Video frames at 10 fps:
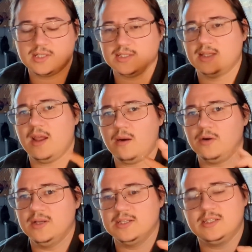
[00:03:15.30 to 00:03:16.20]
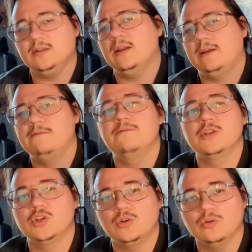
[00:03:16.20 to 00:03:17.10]
since the camera is still like a
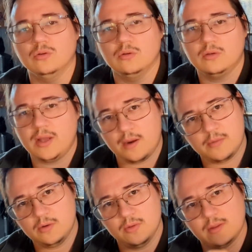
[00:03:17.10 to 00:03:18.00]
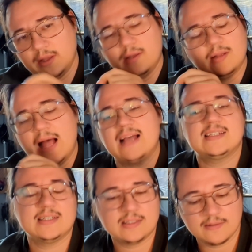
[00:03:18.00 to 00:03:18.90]
physical camera with like
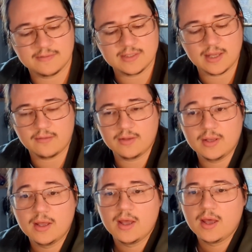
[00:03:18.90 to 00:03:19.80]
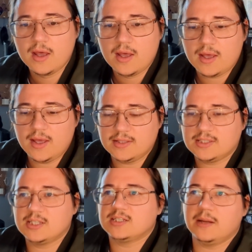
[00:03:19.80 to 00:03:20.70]
glass and stuff inside of it, it's
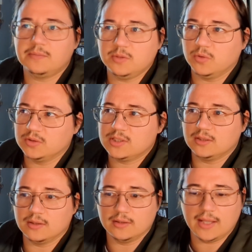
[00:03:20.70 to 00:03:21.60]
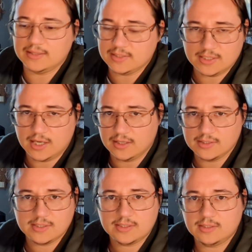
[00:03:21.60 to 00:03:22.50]
susceptible to lens
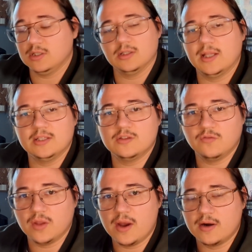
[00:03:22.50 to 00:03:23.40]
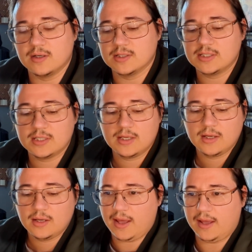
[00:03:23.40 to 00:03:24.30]
dust, to lens flares,
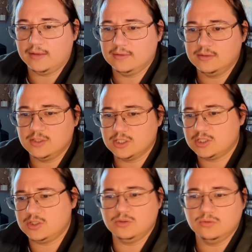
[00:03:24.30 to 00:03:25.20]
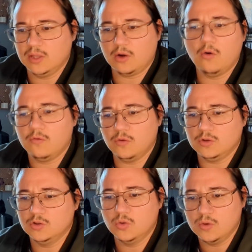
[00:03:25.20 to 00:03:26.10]
and just to like
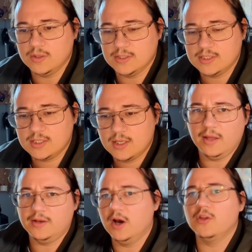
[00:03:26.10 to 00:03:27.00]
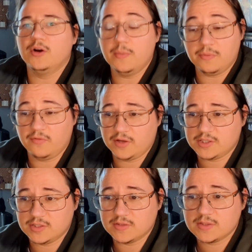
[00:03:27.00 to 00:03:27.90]
overall noise and other
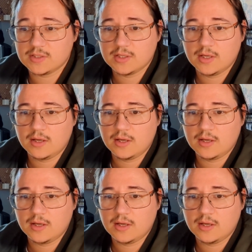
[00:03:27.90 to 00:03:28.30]
imperfections.